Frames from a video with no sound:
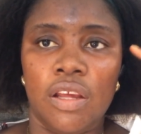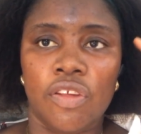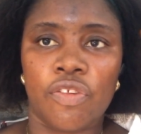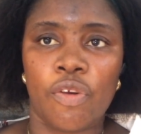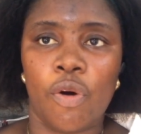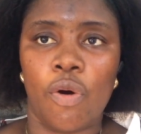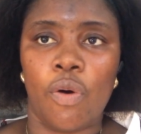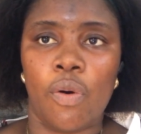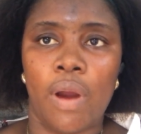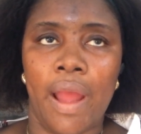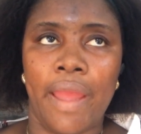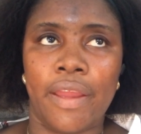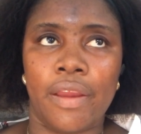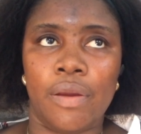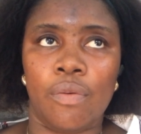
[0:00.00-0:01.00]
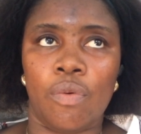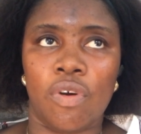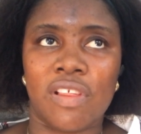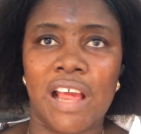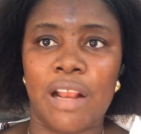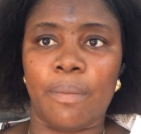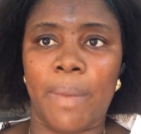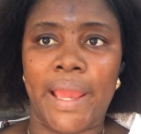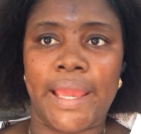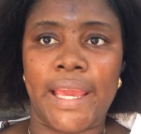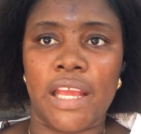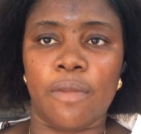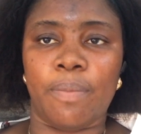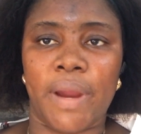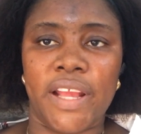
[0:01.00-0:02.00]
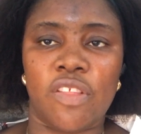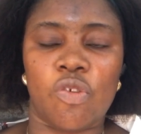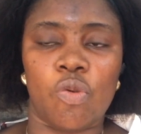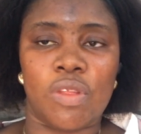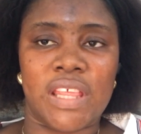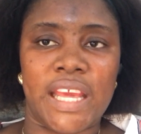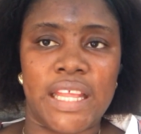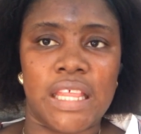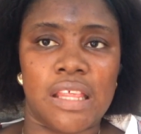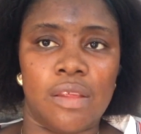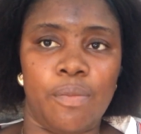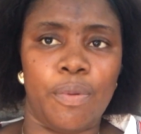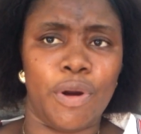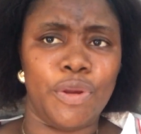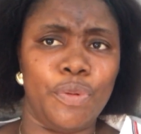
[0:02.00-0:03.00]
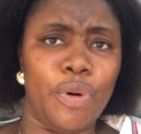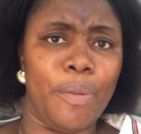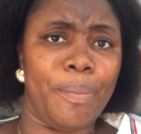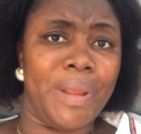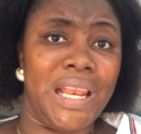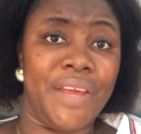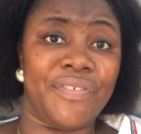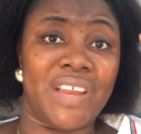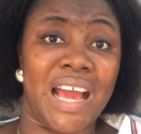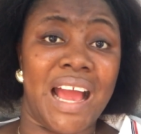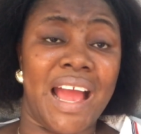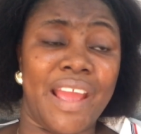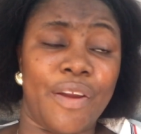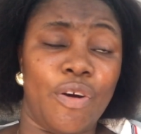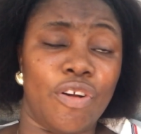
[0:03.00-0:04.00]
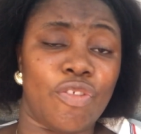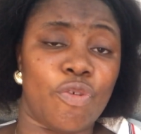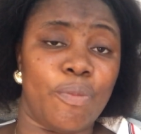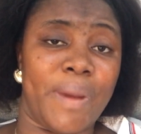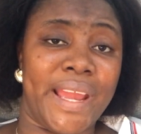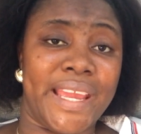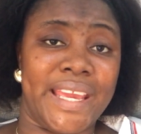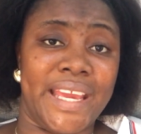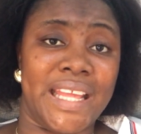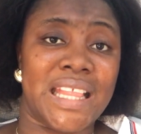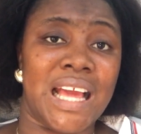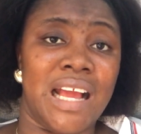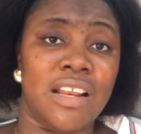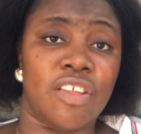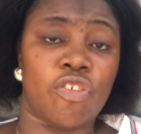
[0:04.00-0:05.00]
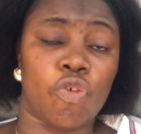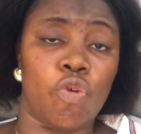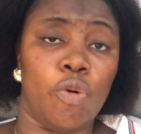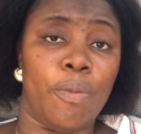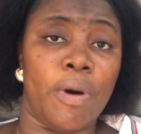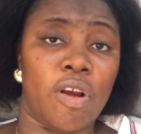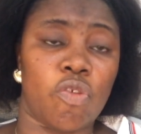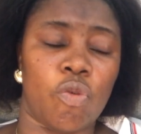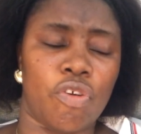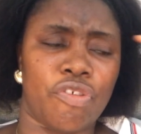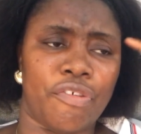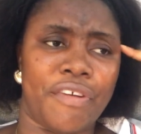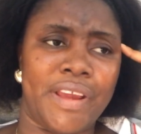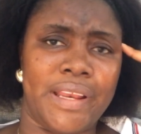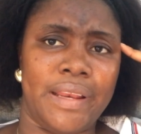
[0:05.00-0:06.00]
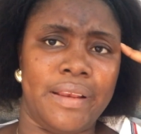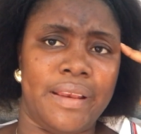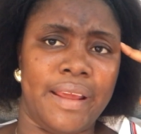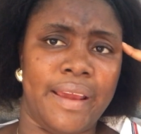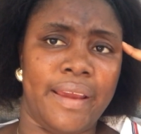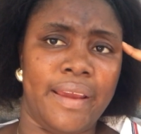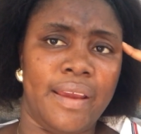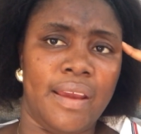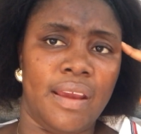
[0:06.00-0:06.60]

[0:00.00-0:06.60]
So I was at my gate by 2:30, but you won't believe that I got to my gate and the school bus was already there.